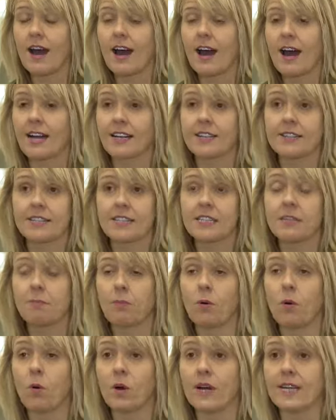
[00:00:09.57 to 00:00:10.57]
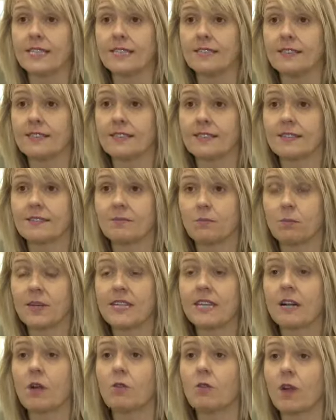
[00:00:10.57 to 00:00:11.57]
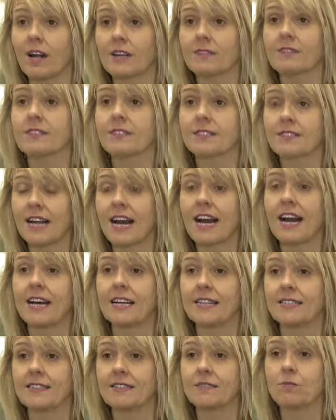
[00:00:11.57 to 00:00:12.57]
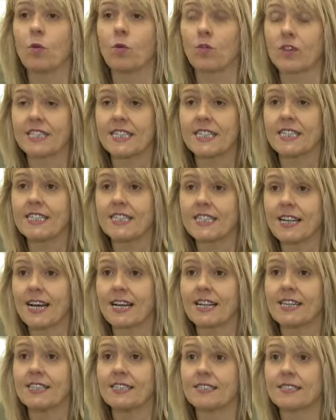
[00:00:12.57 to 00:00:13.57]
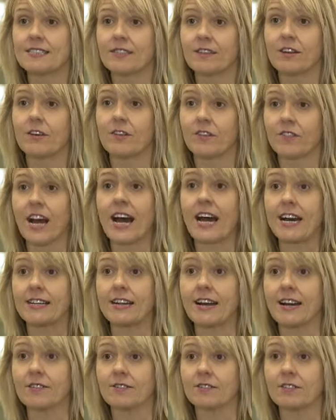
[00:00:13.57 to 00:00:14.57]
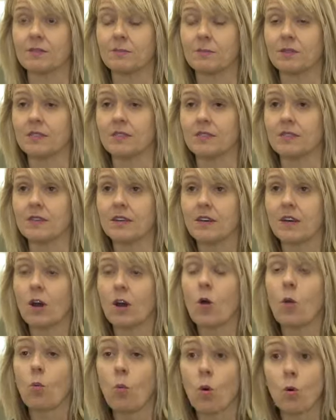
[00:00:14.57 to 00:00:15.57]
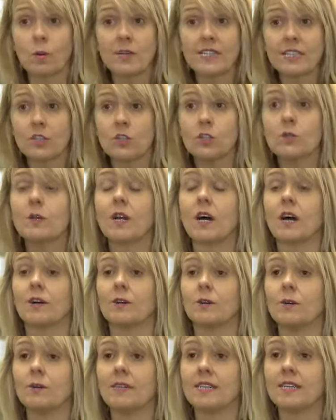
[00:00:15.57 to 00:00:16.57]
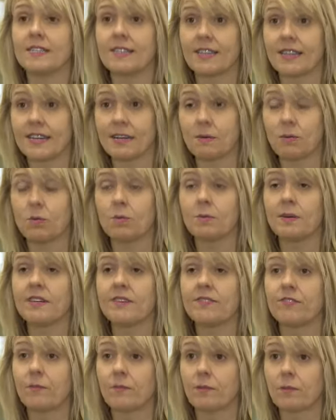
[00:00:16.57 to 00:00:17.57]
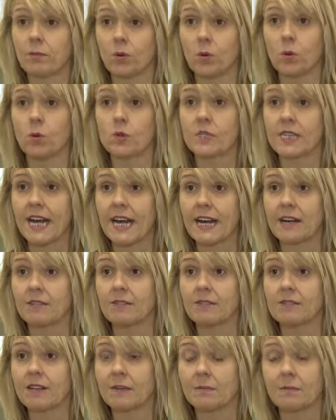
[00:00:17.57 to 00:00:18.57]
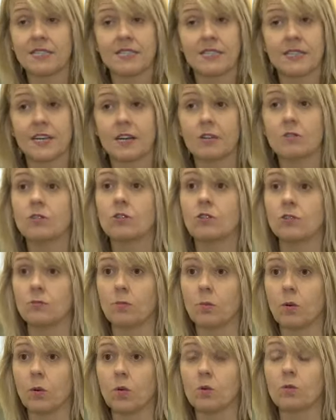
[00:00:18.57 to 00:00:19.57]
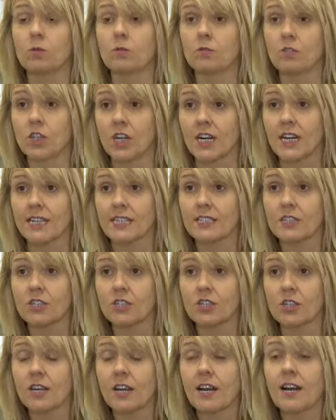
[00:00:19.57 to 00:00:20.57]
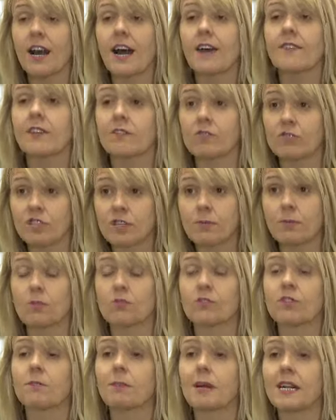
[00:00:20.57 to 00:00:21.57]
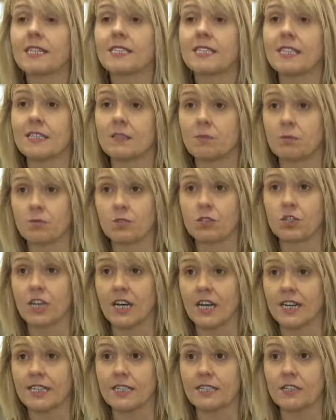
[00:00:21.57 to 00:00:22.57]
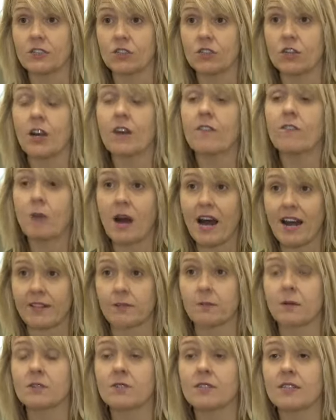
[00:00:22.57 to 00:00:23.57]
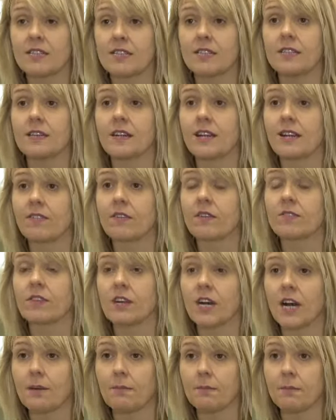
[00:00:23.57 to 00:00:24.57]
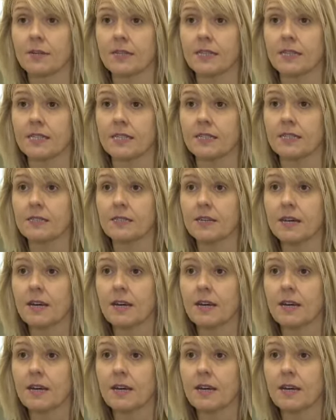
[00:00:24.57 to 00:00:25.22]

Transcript: And at this point, we don't understand what the detail is of that announcement. What we do know is that it will be from the board down, that means the O2 board will change, and that responsibilities will change at the most senior level of the company.